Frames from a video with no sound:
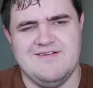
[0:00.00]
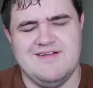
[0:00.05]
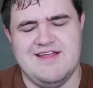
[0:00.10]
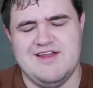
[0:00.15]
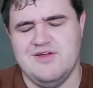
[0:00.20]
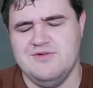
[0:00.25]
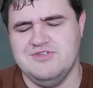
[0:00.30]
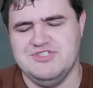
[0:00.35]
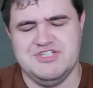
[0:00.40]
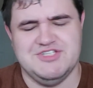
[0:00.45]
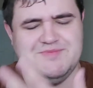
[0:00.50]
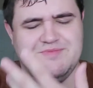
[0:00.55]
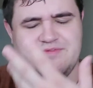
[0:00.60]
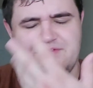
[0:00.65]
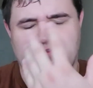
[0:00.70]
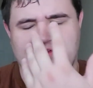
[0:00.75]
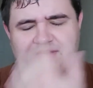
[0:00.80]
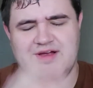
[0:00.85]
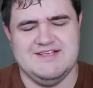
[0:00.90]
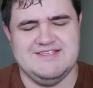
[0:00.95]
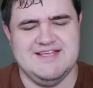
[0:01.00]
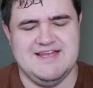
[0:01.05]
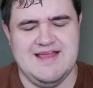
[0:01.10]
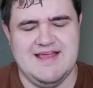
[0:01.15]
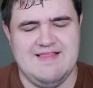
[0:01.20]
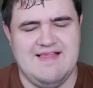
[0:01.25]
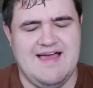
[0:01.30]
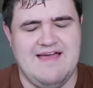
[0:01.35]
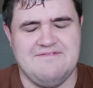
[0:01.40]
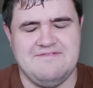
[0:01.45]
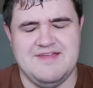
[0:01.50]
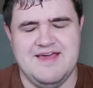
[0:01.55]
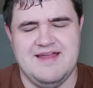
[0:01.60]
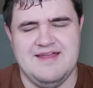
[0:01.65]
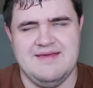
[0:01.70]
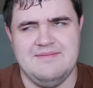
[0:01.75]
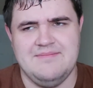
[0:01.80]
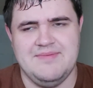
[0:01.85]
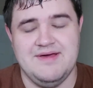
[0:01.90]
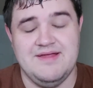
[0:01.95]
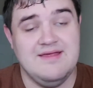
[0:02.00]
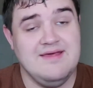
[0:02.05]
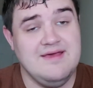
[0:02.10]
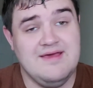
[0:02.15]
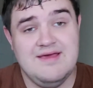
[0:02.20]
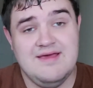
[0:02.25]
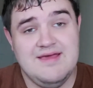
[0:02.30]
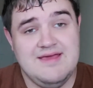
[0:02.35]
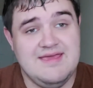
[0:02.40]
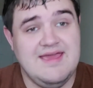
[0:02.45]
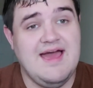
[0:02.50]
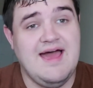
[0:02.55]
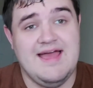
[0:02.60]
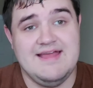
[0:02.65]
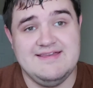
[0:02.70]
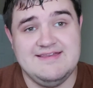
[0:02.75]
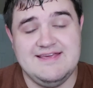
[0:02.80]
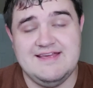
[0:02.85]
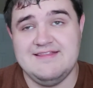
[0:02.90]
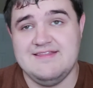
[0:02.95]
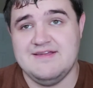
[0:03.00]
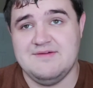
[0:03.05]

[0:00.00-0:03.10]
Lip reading: and I know just before I said I laughed at it, but yeah, I did.